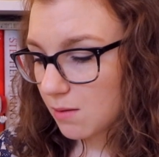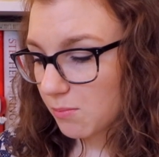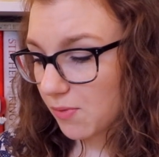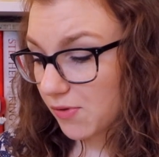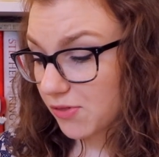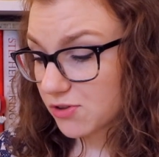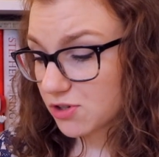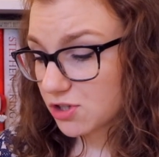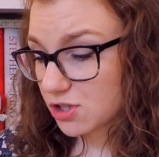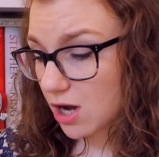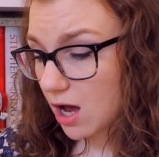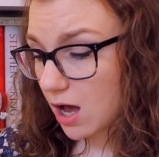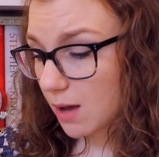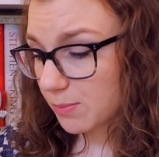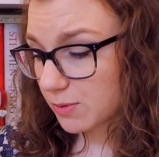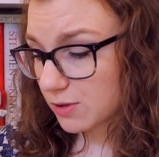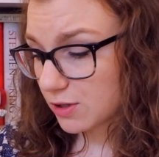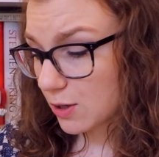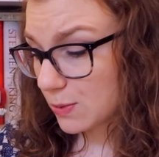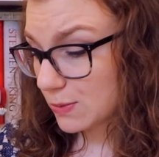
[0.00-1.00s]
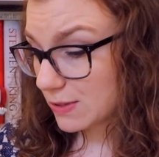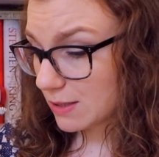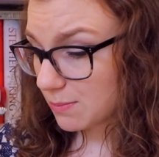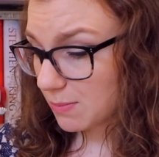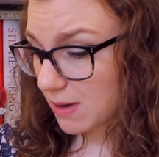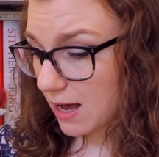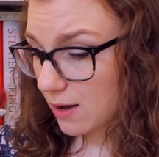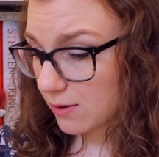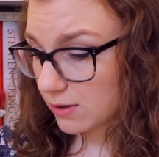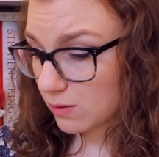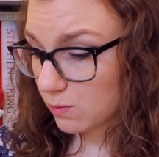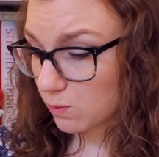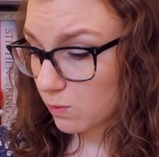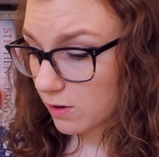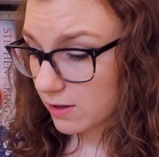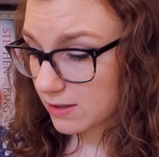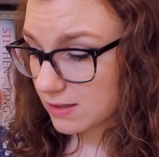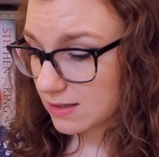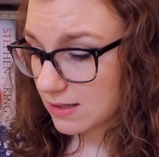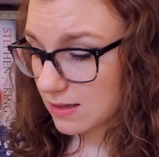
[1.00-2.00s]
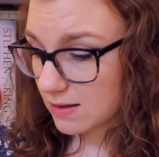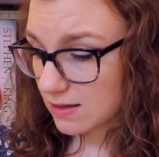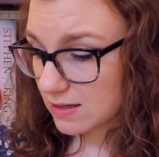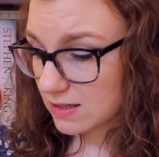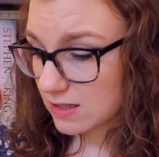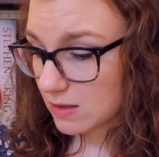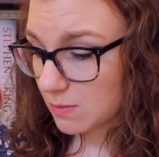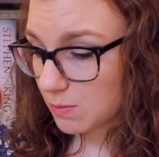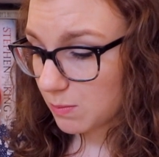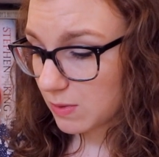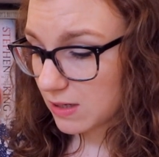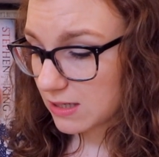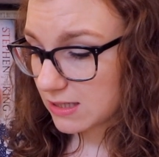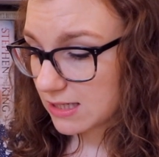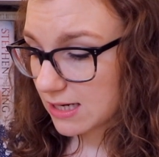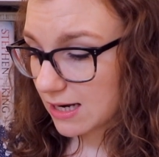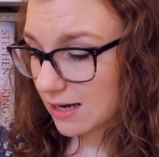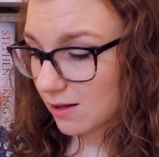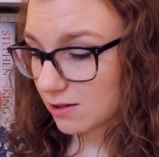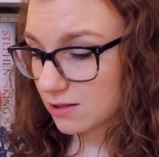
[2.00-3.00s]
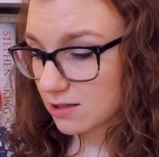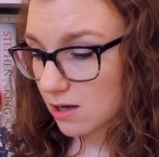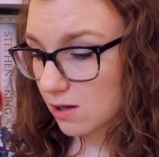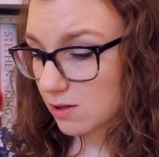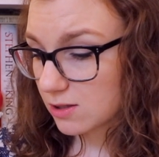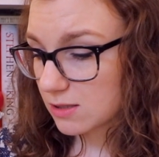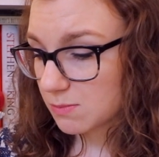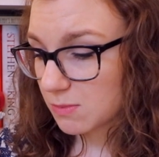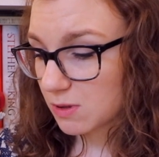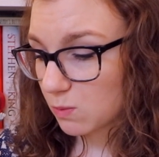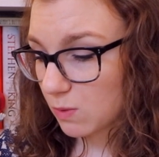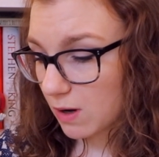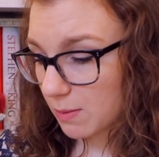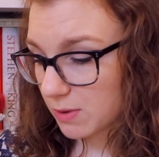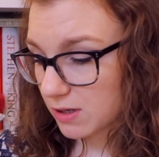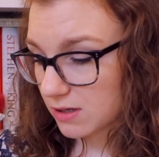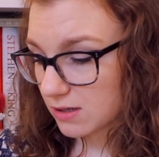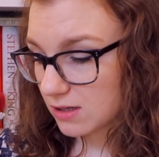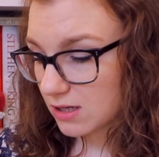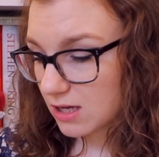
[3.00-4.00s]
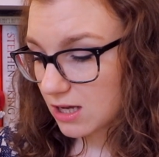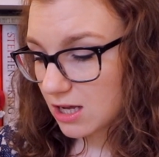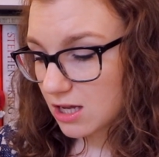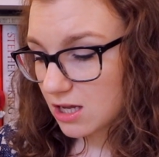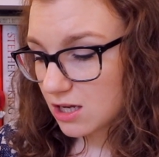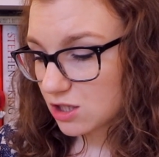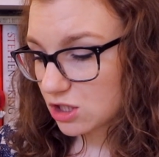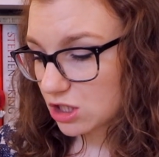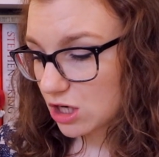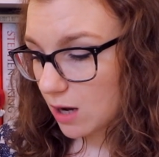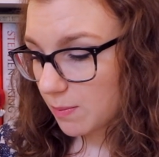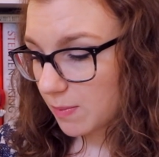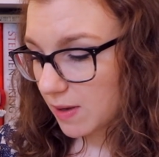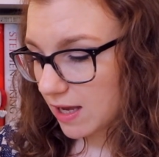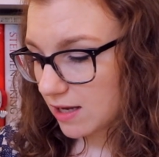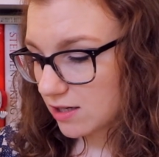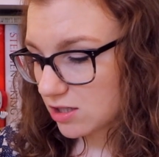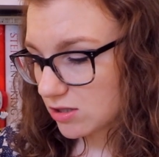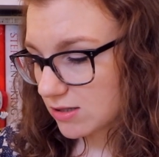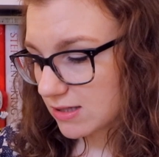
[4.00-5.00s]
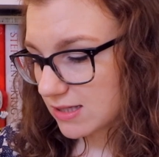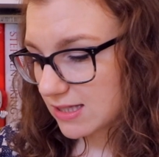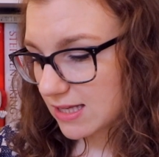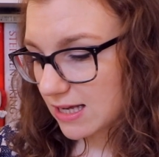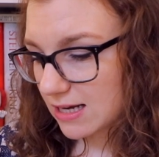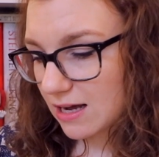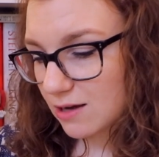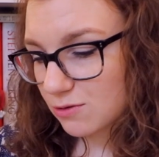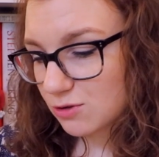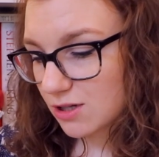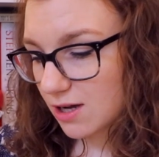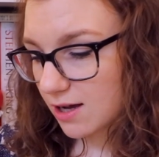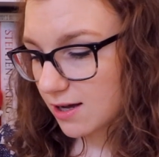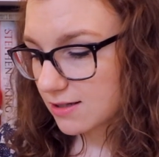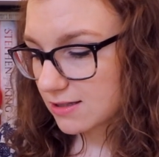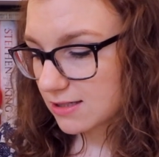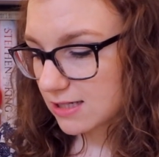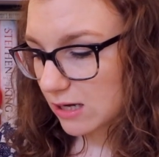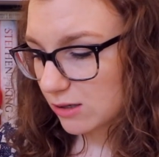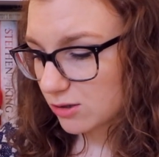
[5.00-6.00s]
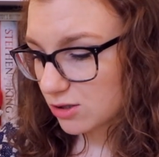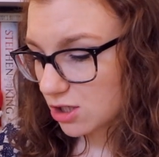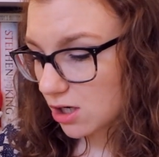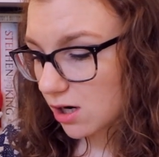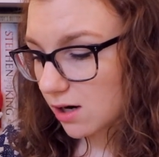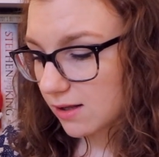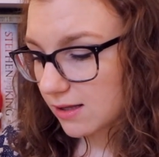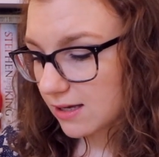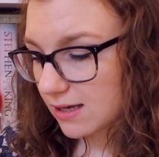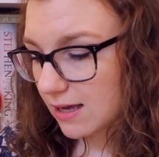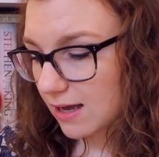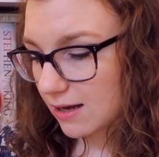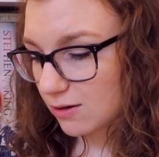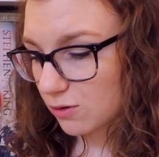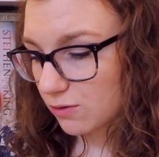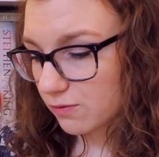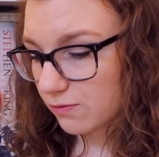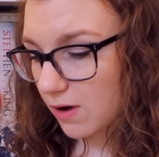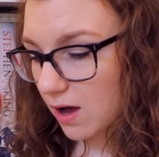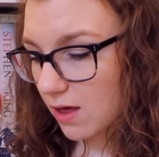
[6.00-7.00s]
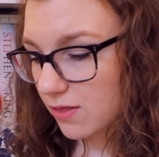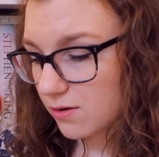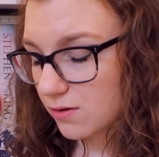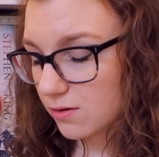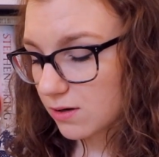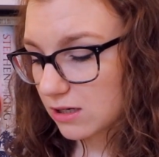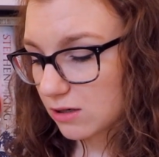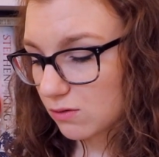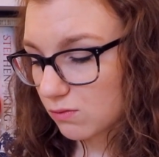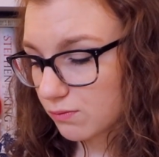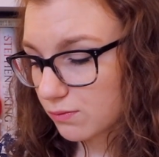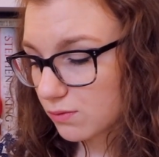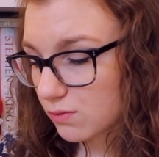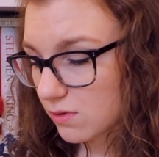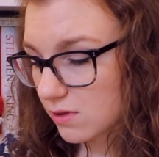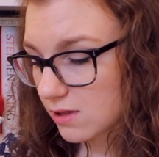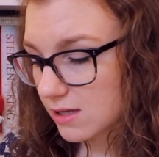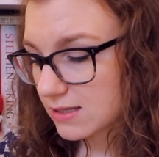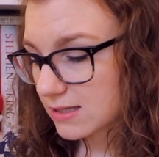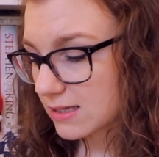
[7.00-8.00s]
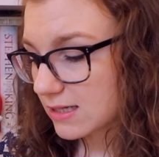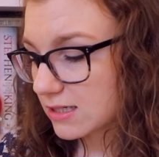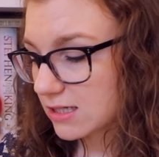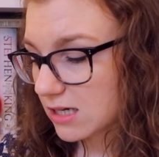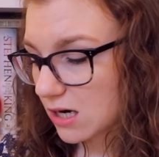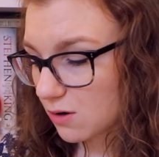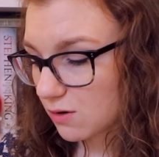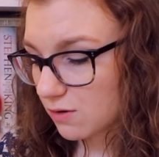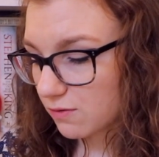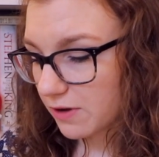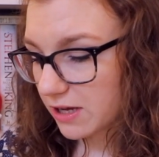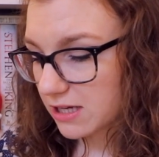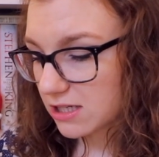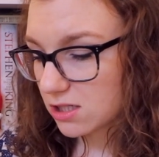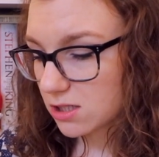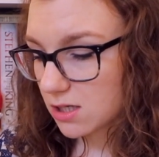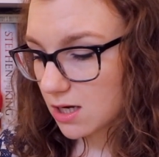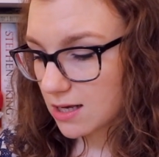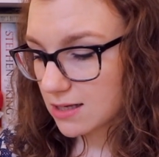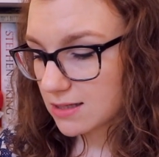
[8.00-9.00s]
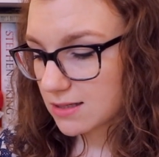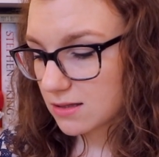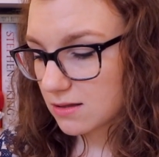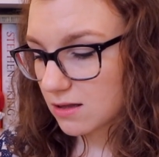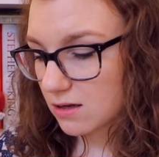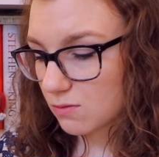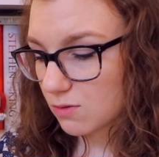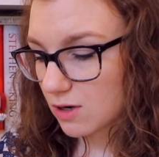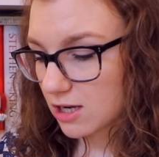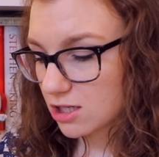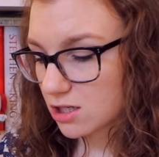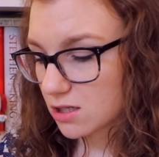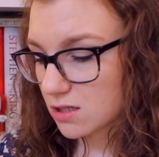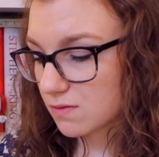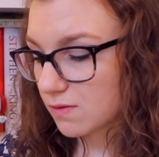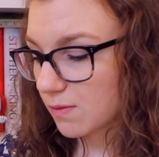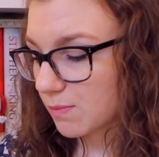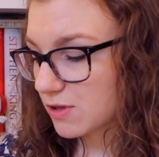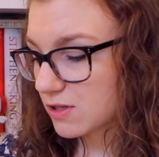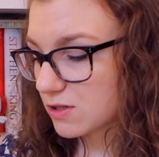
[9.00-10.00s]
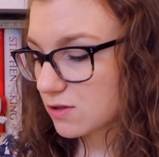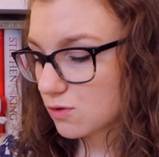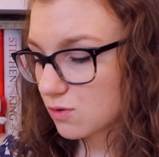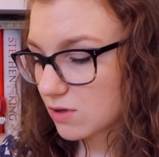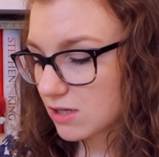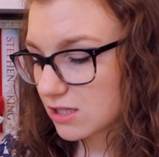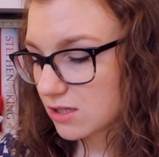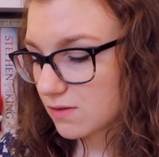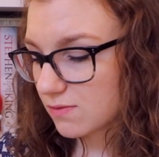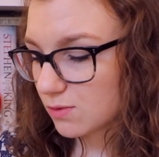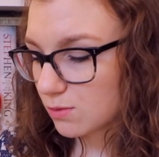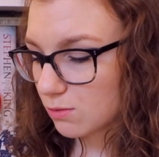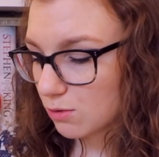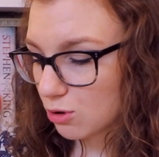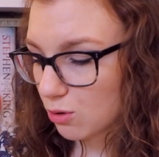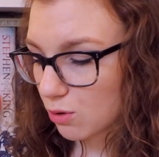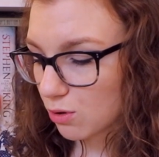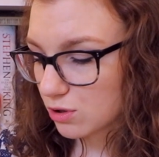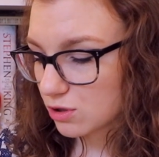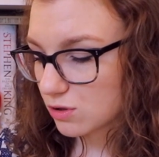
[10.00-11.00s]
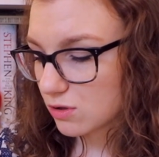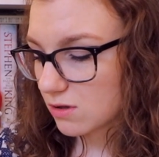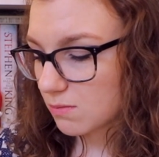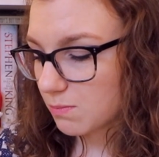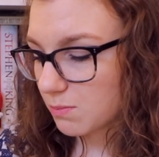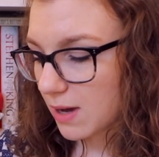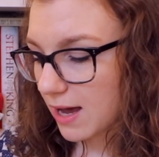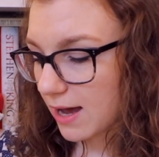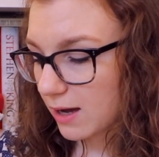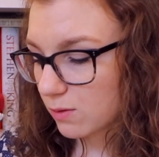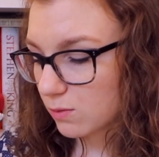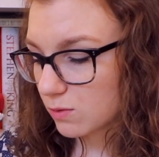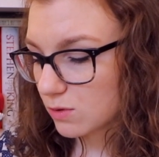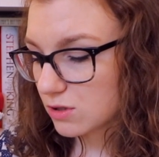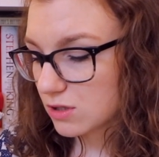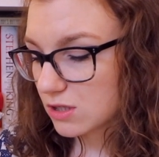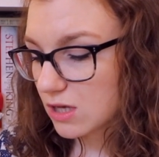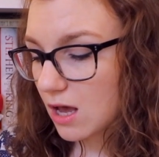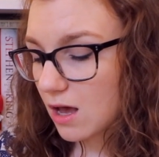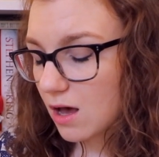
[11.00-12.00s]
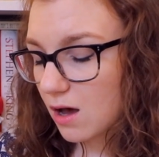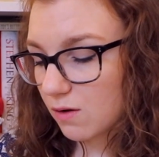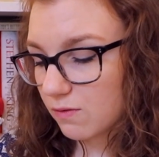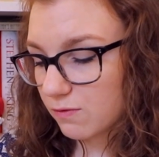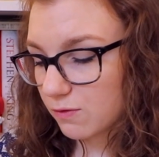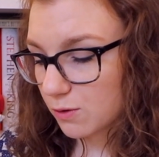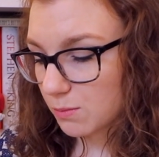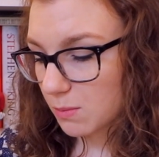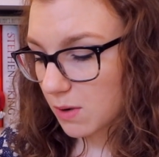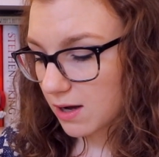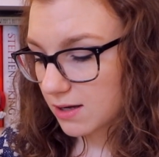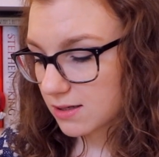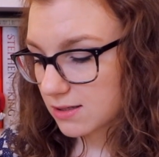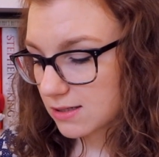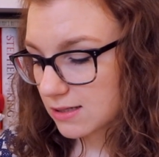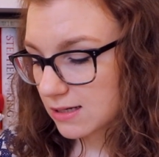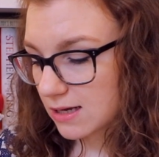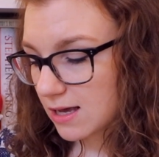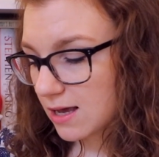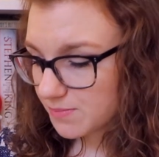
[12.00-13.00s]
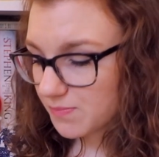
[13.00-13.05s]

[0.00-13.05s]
But the Shop knows about and wants this pigtailed ultimate weapon. Shop agents set out to hunt down Charlie and her father in a ruthless and terrifying chase that ranges from the streets of New York to the backwoods of Vermont.